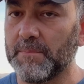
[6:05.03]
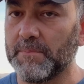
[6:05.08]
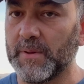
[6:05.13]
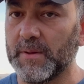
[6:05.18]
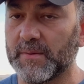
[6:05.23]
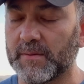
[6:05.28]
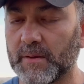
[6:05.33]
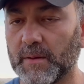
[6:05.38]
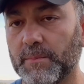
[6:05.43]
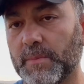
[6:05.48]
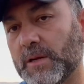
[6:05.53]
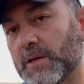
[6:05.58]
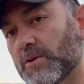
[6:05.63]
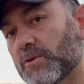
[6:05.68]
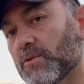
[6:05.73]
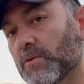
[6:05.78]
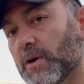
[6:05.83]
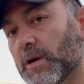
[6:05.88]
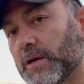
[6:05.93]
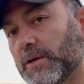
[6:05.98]
be somebody
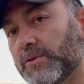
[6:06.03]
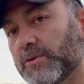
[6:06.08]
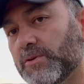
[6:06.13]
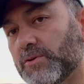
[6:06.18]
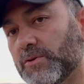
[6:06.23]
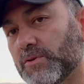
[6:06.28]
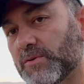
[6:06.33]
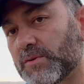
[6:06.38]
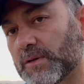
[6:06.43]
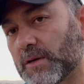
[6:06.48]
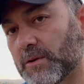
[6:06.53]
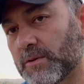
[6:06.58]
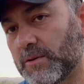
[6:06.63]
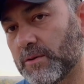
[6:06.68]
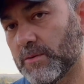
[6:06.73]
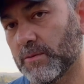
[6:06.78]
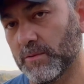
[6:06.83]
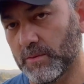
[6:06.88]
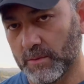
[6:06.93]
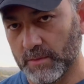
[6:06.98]
trying to sell
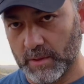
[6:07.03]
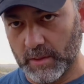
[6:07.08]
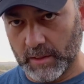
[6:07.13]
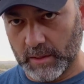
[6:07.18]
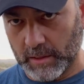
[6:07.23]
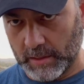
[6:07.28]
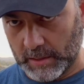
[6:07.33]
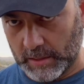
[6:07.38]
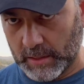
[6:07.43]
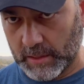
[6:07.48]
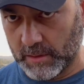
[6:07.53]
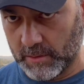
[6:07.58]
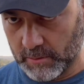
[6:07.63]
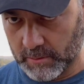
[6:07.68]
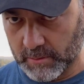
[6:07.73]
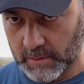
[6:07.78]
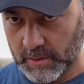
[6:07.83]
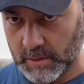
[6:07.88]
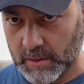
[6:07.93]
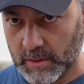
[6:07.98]
you an ejido
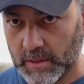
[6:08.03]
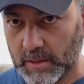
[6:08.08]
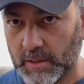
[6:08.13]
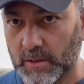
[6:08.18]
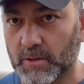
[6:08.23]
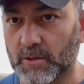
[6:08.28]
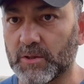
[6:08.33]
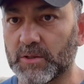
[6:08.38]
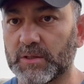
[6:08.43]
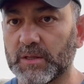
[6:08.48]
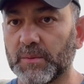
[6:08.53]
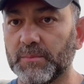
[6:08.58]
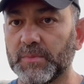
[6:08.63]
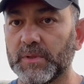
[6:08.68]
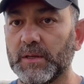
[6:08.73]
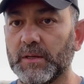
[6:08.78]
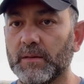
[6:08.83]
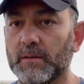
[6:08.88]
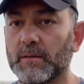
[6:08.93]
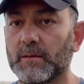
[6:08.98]
or
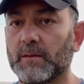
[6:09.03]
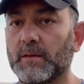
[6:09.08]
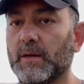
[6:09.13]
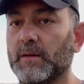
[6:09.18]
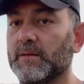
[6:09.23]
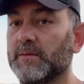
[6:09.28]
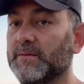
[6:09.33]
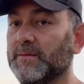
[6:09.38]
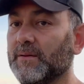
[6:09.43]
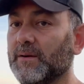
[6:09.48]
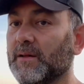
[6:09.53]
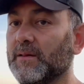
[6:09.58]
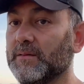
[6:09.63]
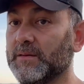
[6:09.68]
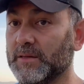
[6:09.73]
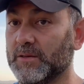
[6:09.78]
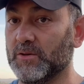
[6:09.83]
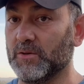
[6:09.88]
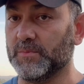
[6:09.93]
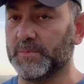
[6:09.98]
something that is not
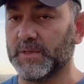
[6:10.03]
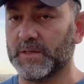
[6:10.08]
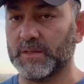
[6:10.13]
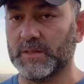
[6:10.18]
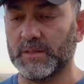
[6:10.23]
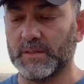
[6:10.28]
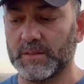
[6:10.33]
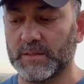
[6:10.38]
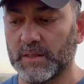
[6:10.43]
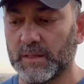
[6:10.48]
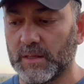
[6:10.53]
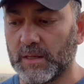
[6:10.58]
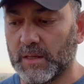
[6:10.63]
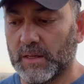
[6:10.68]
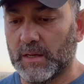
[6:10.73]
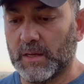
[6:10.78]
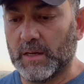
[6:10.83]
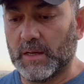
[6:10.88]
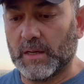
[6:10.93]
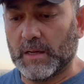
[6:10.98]
legal, because
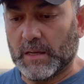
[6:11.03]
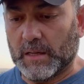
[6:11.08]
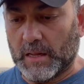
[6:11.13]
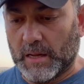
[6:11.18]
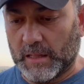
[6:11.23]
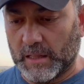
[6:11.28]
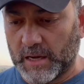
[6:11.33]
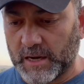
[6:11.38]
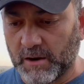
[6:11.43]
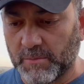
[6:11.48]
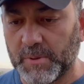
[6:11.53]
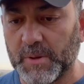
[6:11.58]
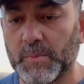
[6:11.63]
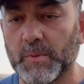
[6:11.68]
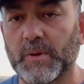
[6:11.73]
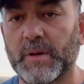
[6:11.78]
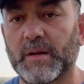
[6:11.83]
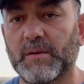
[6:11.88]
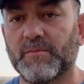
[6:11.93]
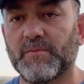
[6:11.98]
a lot of people
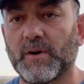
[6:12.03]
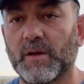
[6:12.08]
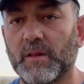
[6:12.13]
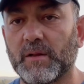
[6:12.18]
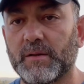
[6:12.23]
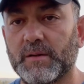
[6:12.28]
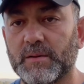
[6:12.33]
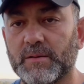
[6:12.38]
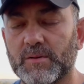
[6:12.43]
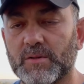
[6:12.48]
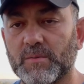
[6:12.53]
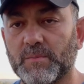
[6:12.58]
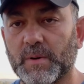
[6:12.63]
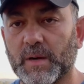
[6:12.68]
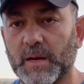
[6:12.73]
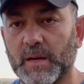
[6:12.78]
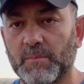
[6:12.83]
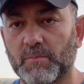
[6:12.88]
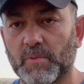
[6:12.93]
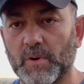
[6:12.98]
have fallen into
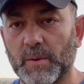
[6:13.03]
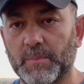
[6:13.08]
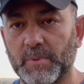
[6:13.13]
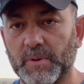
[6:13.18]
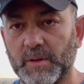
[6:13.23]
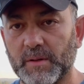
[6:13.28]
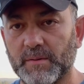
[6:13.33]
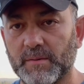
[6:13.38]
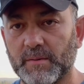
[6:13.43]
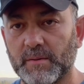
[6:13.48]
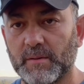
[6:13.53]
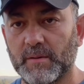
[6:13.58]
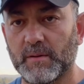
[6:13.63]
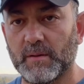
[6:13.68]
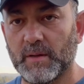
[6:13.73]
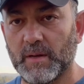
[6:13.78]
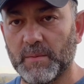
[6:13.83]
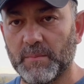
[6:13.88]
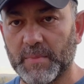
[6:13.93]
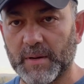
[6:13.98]
buying properties
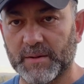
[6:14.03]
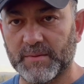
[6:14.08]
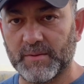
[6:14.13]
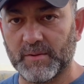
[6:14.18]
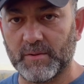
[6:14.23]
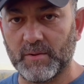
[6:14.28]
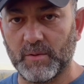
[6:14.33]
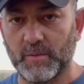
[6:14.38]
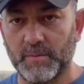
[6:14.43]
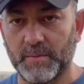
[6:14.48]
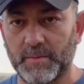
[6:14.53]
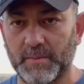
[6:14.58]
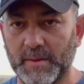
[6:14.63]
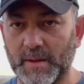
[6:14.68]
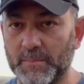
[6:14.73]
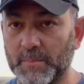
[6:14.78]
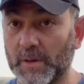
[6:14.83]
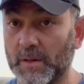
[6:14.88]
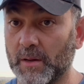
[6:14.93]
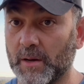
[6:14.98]
in Mexico
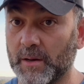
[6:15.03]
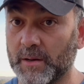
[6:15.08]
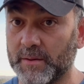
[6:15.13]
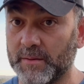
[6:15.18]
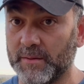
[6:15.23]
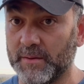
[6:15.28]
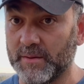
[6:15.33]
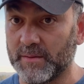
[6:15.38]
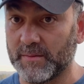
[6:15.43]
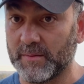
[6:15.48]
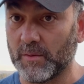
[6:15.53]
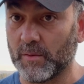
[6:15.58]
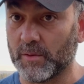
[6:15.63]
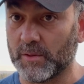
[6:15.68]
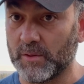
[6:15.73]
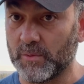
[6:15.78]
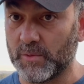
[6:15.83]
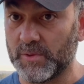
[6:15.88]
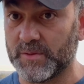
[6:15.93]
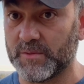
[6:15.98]
that belong in this or
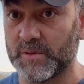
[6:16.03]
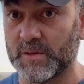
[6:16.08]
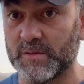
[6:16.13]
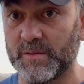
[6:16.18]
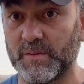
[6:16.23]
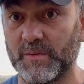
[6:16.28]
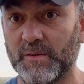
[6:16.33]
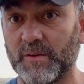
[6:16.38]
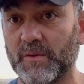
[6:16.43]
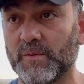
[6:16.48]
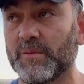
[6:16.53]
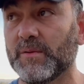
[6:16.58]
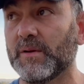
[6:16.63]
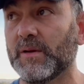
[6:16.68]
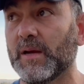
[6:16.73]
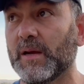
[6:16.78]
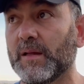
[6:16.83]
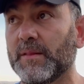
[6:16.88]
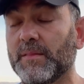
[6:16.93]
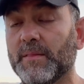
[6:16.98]
the restricted zone,
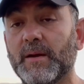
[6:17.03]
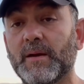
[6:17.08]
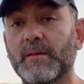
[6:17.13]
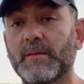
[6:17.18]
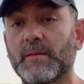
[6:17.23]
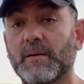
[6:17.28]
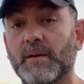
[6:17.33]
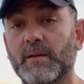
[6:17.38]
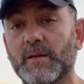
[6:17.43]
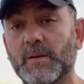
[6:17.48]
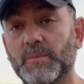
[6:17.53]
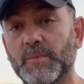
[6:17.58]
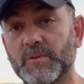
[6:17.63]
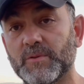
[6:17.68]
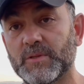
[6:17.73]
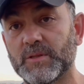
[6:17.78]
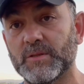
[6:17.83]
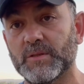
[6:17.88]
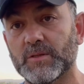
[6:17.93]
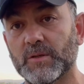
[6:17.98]
and then they end up
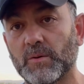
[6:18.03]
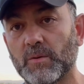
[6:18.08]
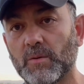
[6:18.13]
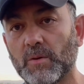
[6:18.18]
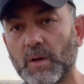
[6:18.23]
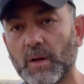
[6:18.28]
losing. So